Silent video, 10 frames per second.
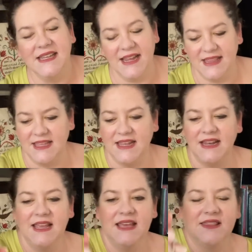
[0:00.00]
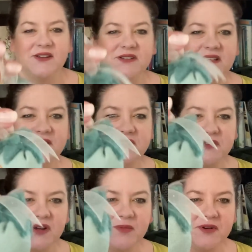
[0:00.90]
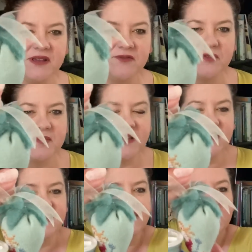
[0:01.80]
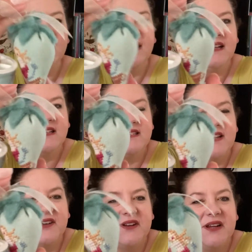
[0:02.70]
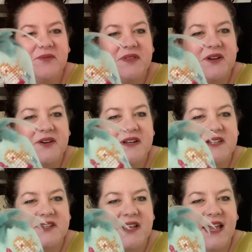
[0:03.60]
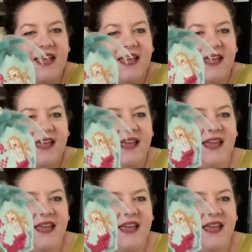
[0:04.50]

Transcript: And then there's a little strawberry for my youngest daughter here with her initial A,